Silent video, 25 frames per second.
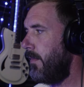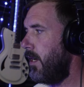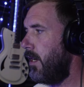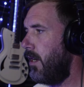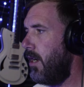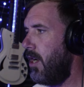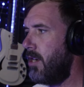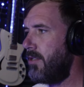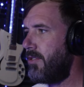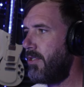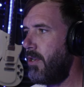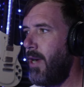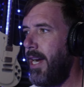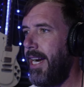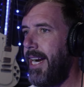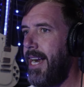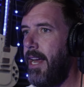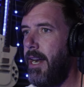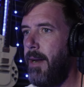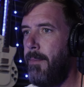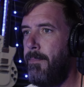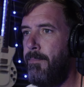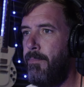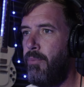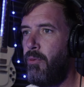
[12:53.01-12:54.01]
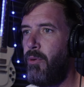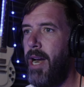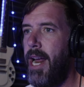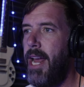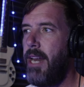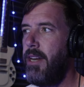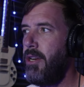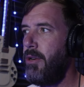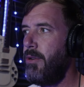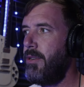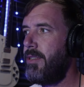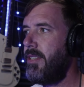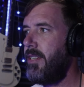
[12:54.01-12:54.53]
Also, I got a
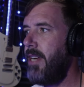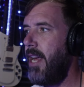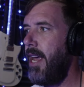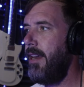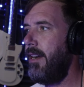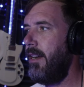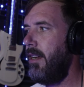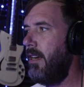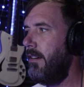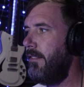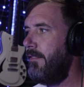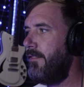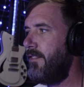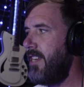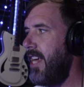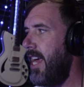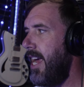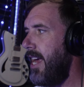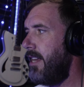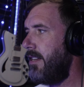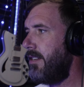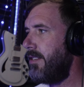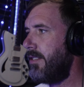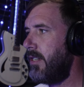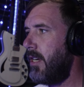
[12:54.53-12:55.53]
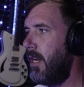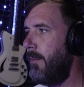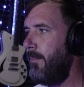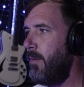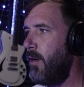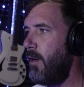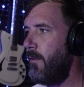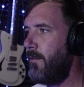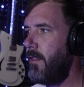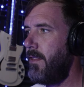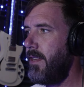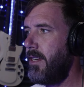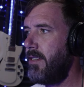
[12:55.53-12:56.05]
brand new set of 10s on
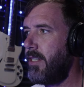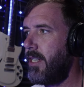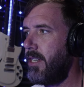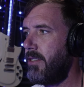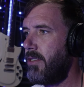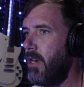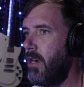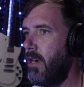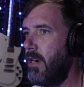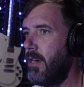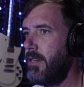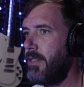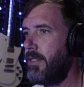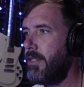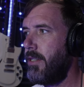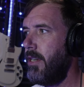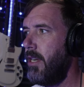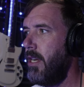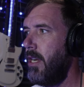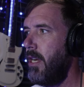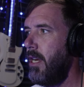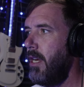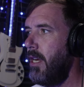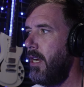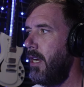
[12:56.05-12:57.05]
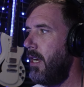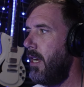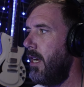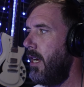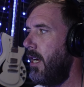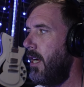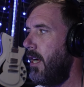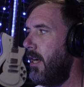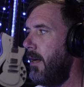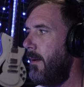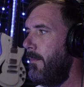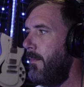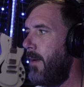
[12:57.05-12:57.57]
both of these guitars.
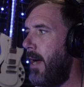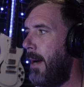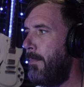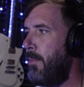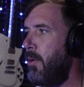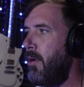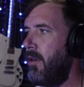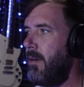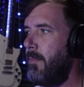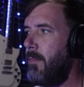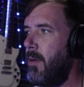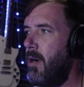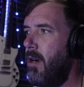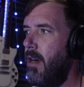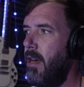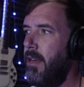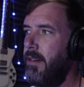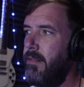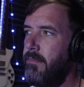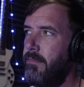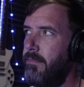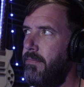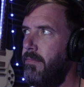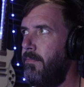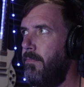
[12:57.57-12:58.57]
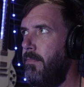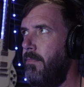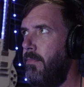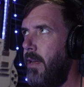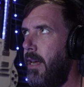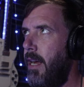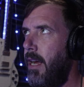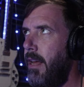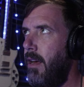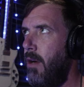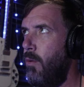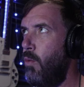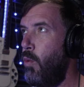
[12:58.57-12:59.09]
I put them on
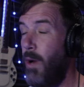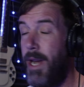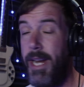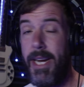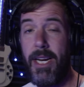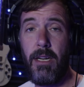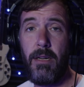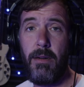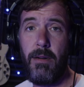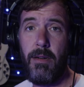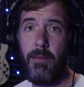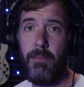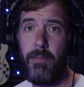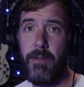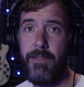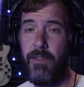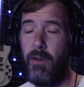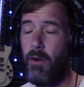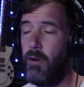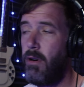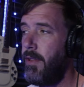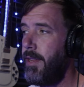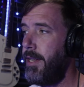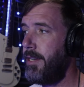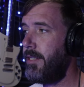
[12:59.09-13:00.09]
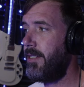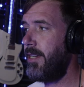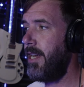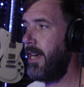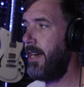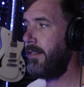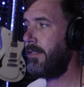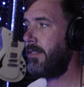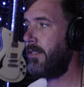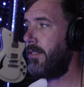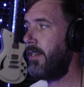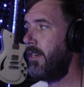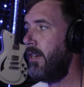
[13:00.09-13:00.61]
a week before this
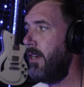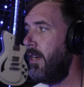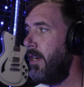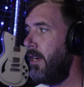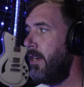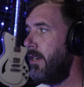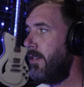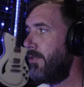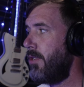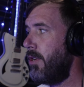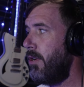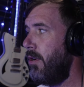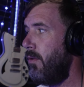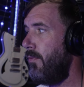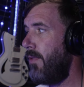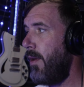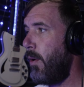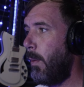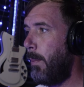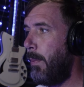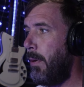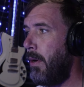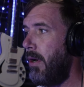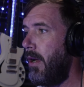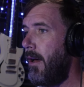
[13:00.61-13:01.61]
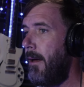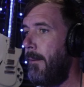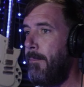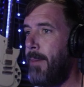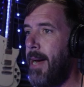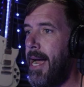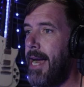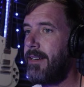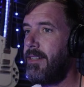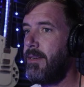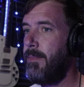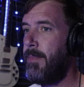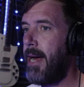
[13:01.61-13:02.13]
test. So they were put on
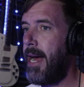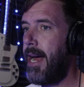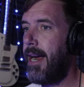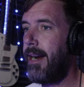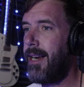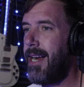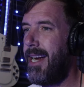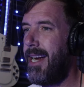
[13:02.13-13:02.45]
back to back.